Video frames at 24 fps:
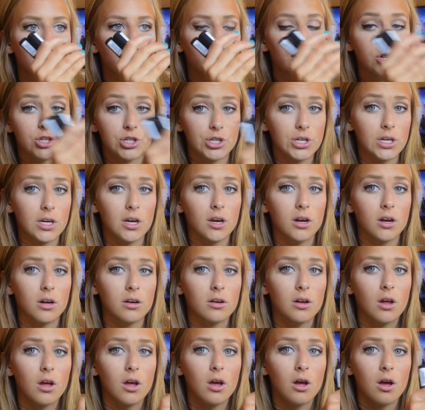for
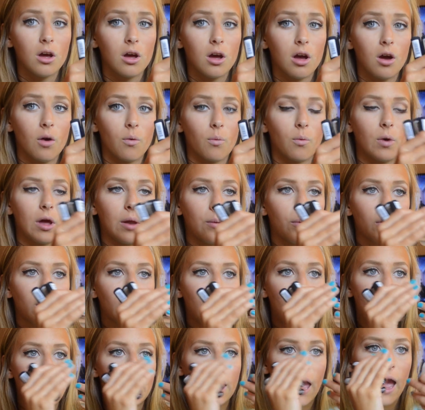cheer, when we're
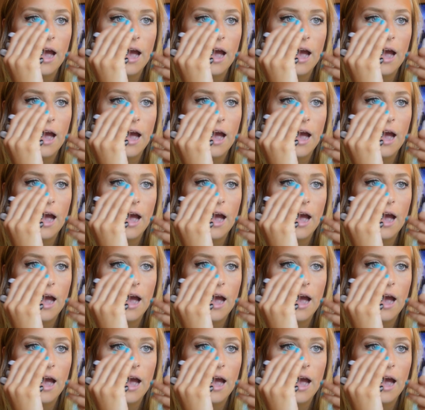like